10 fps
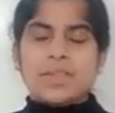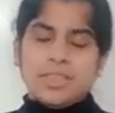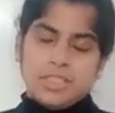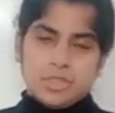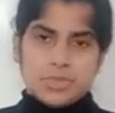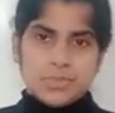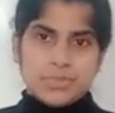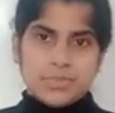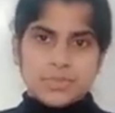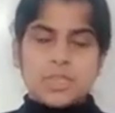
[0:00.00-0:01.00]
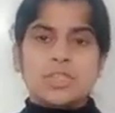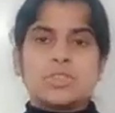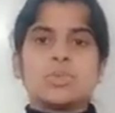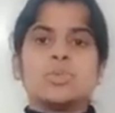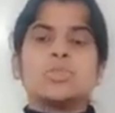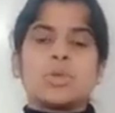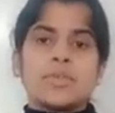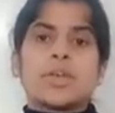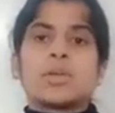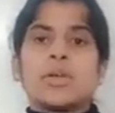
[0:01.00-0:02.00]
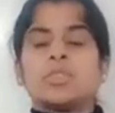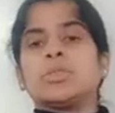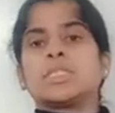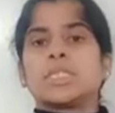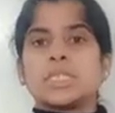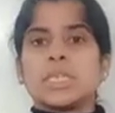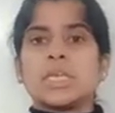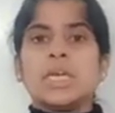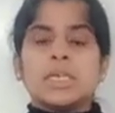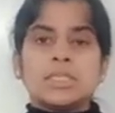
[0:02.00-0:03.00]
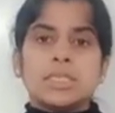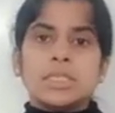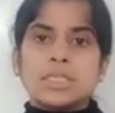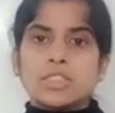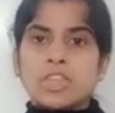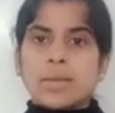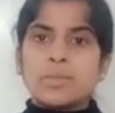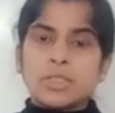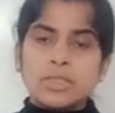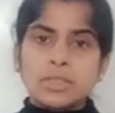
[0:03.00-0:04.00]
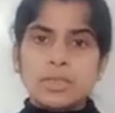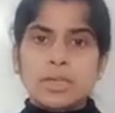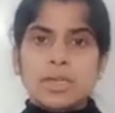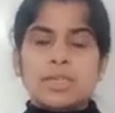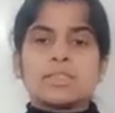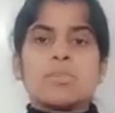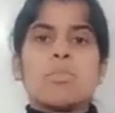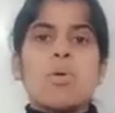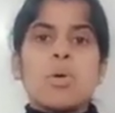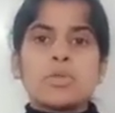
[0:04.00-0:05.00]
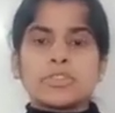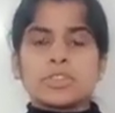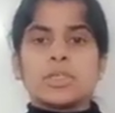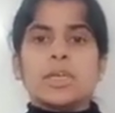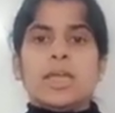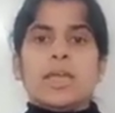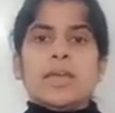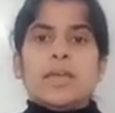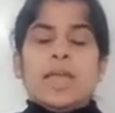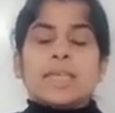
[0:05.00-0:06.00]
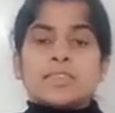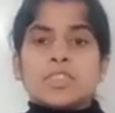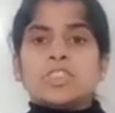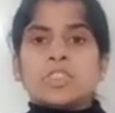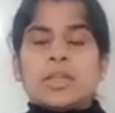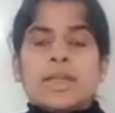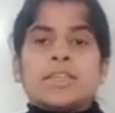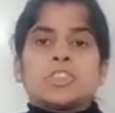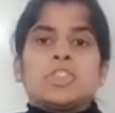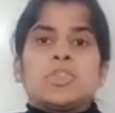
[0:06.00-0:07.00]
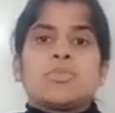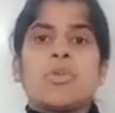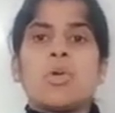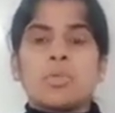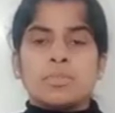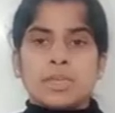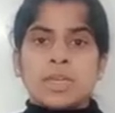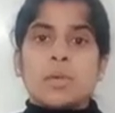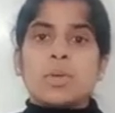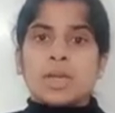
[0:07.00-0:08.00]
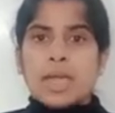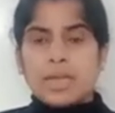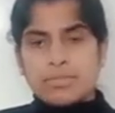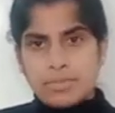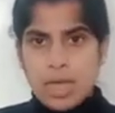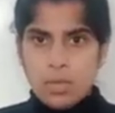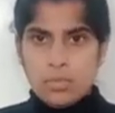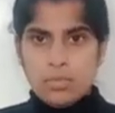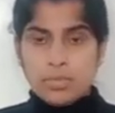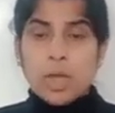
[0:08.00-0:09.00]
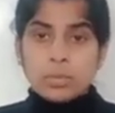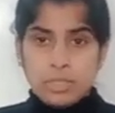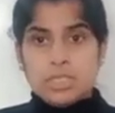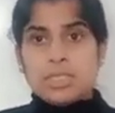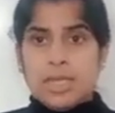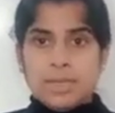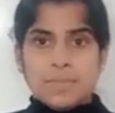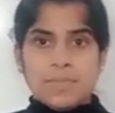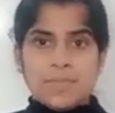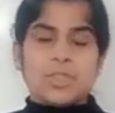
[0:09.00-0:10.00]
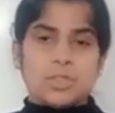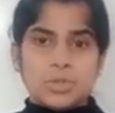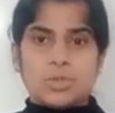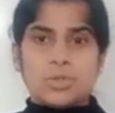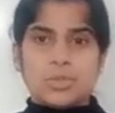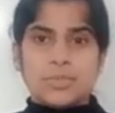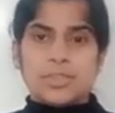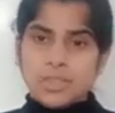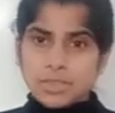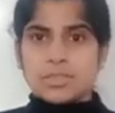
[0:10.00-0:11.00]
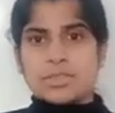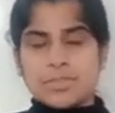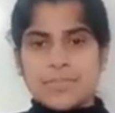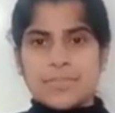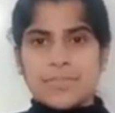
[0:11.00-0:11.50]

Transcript: Yes. So today we are going to discussing this chapter. Is the most essential energy form in our life now. Now this time. Yes or no? Yes.